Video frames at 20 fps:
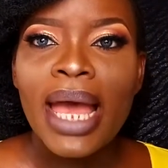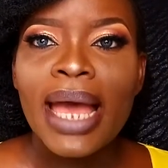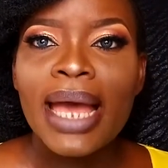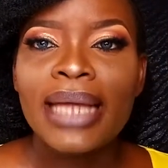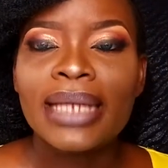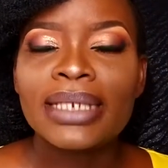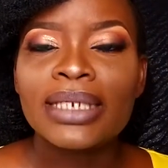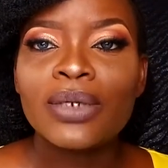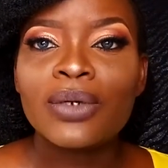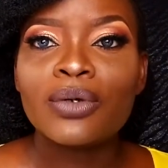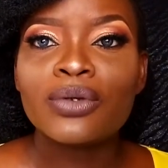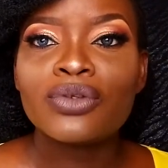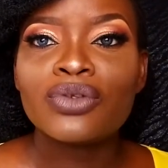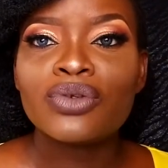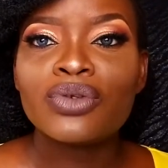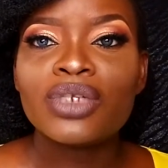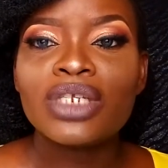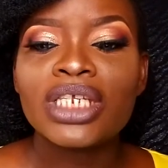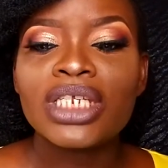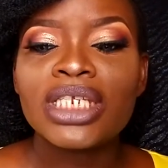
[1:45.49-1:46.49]
and
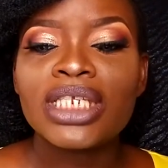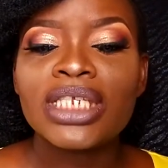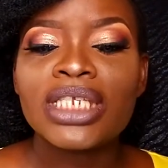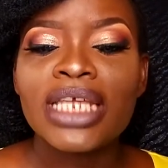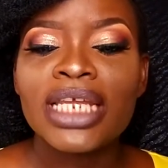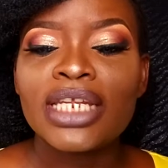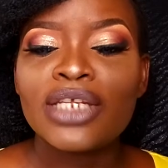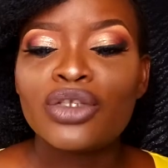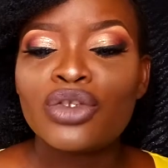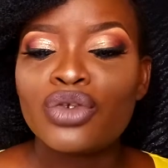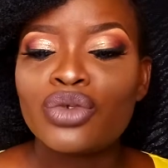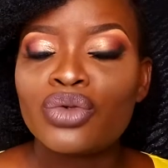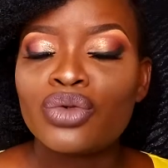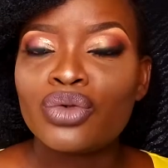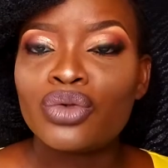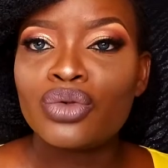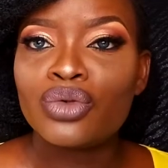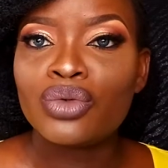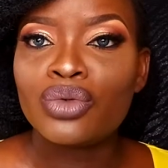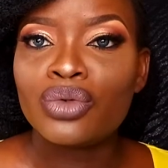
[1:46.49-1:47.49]
also they decided to
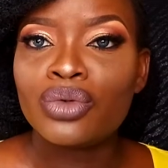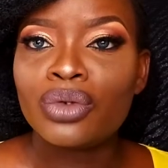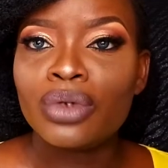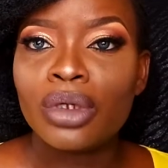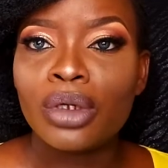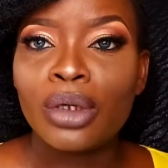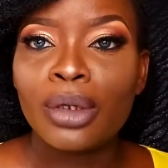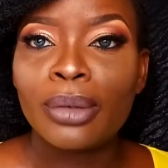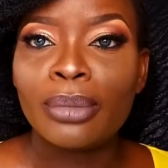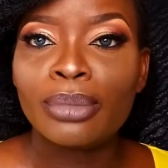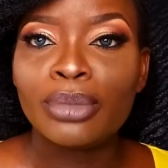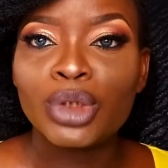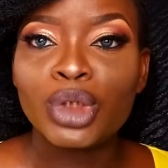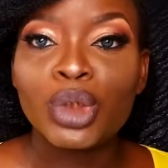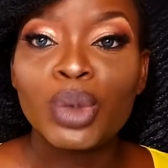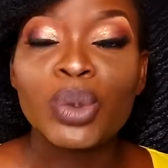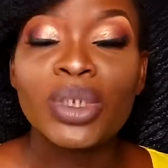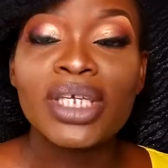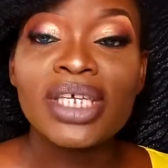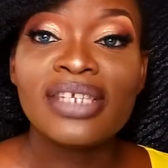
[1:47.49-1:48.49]
um,
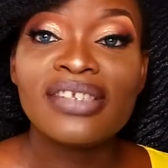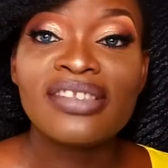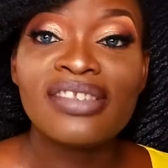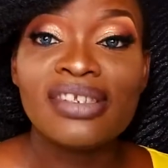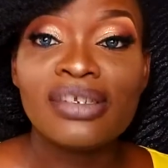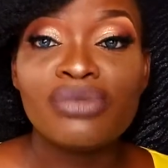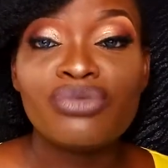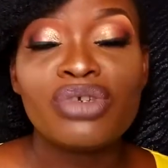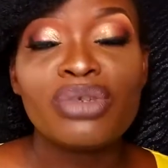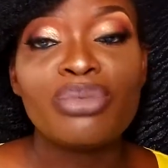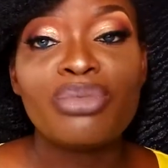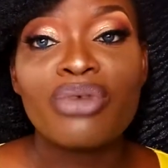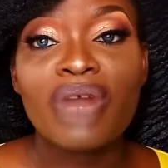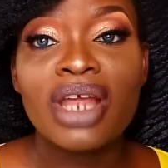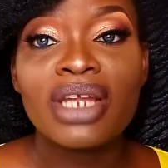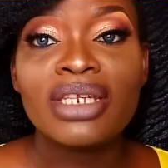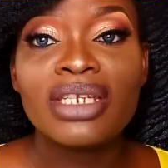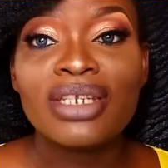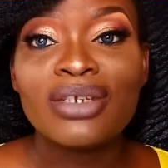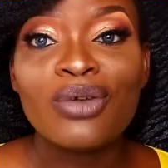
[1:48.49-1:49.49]
showcase the
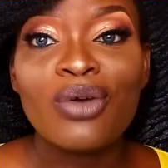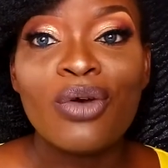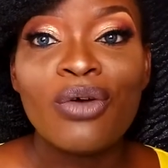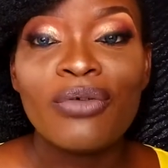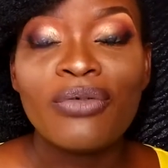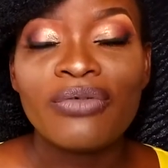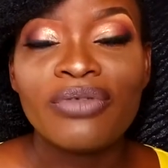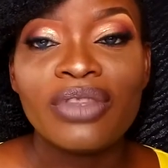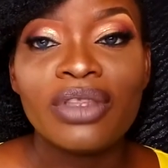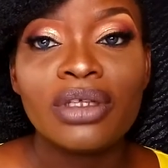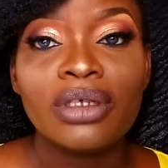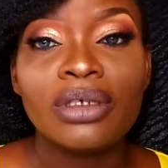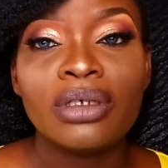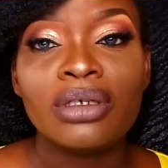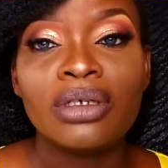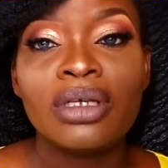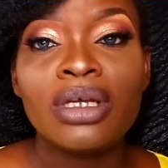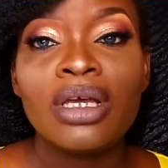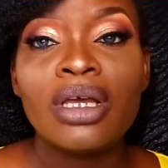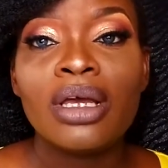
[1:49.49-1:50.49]
rebranding of
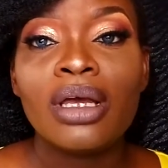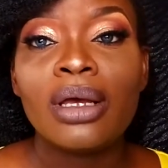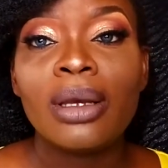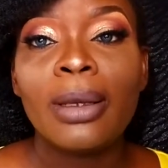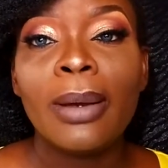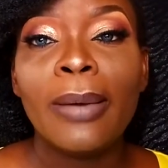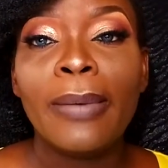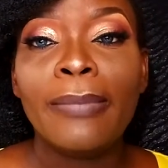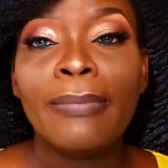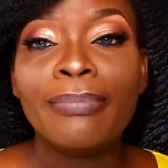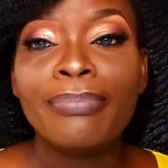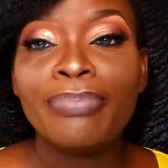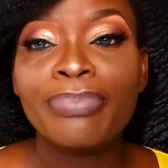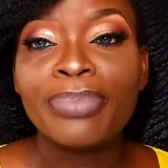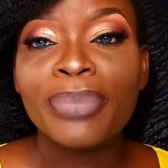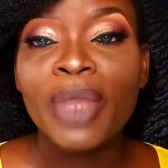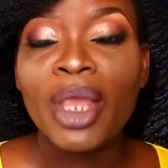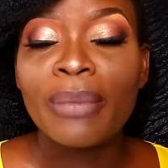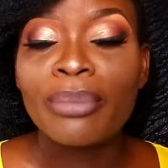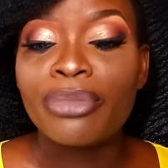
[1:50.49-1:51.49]
the
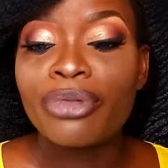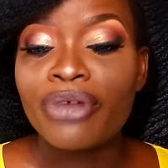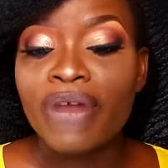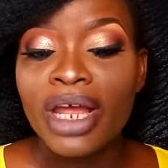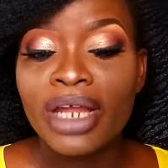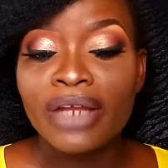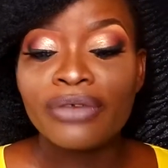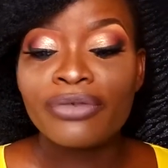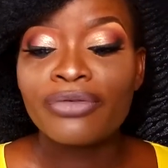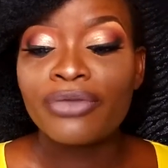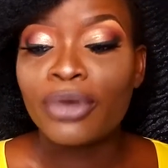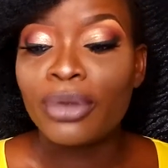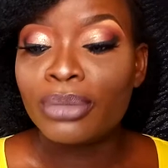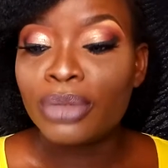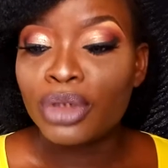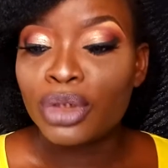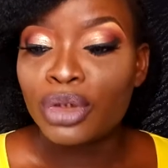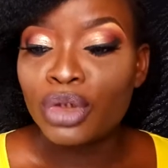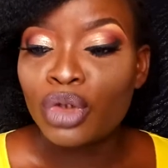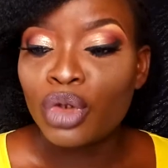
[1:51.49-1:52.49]
um, brand from
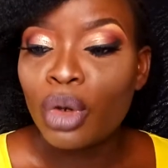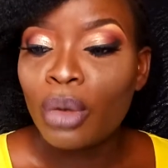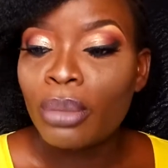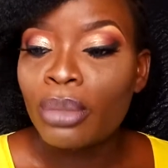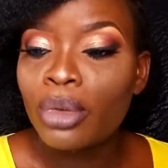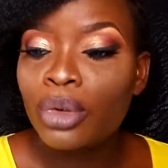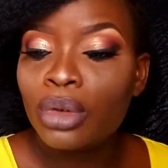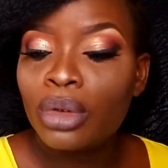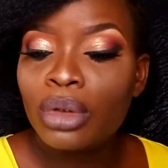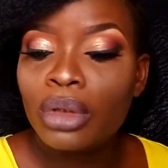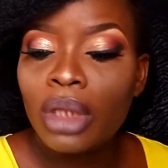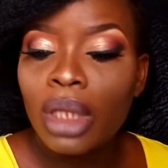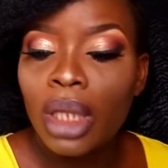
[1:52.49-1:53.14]
the normal.